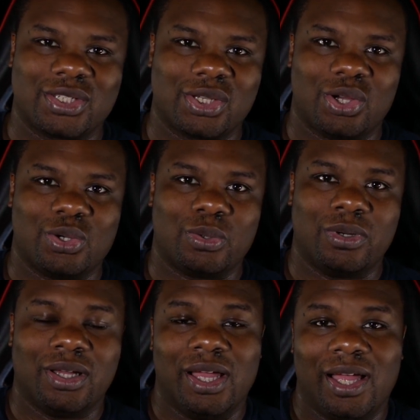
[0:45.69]

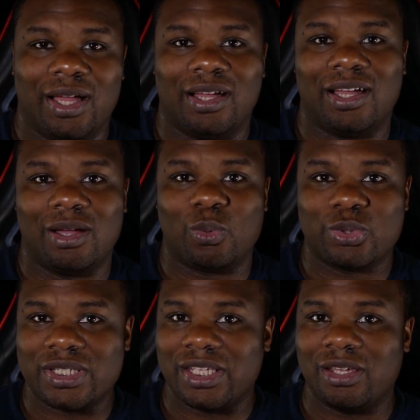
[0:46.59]
So
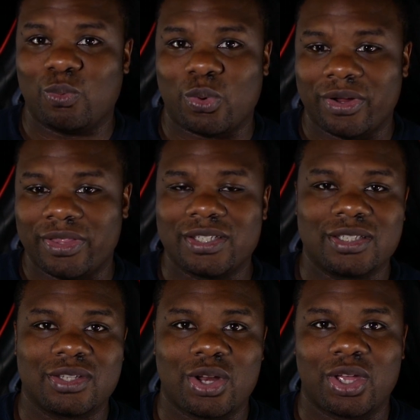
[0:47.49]
we'll see where this
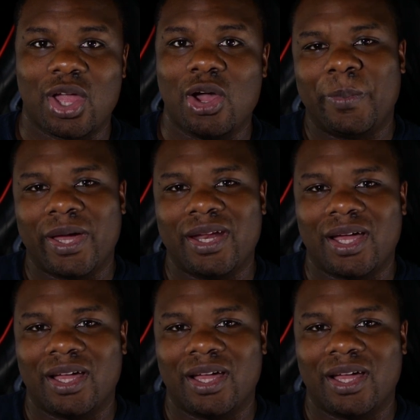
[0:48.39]
is gonna go, but